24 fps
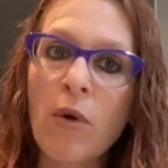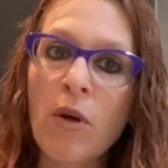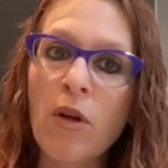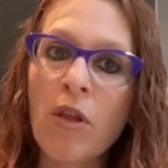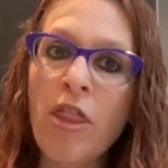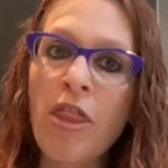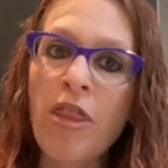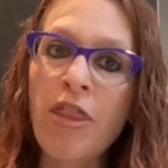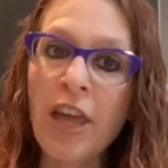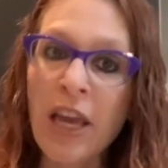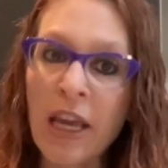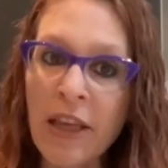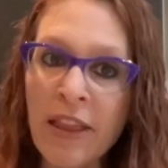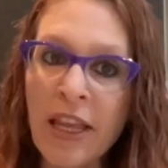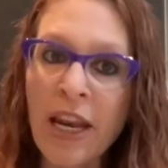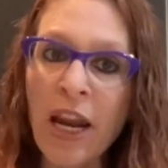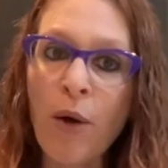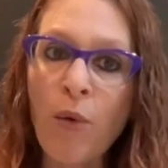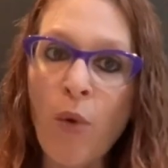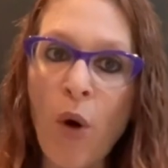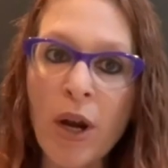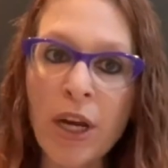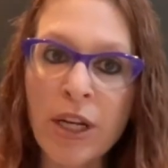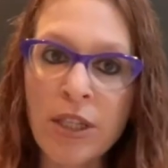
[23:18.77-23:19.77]
thing that I
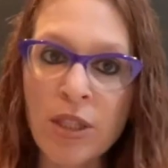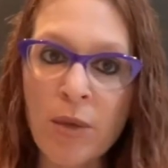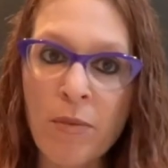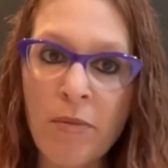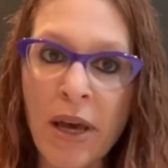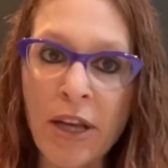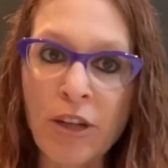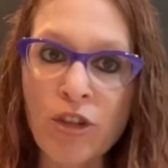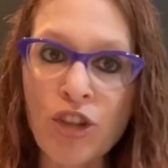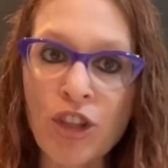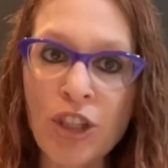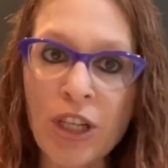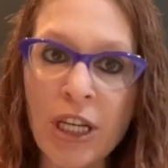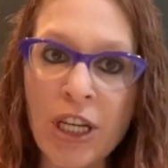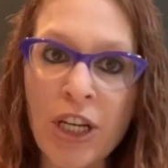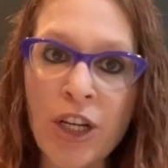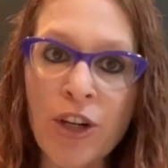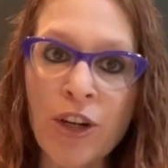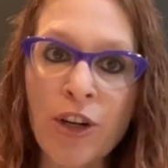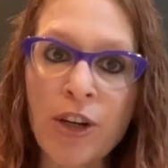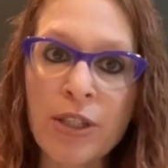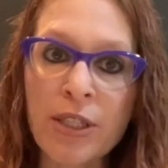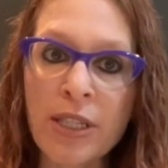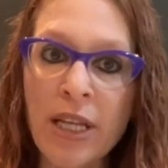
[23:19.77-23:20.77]
wanted to mention
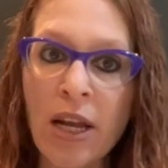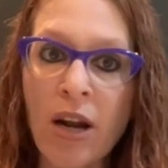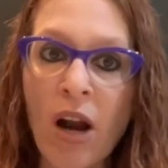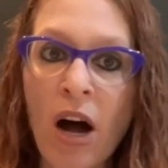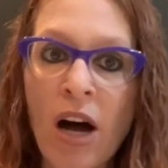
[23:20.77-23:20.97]
here is that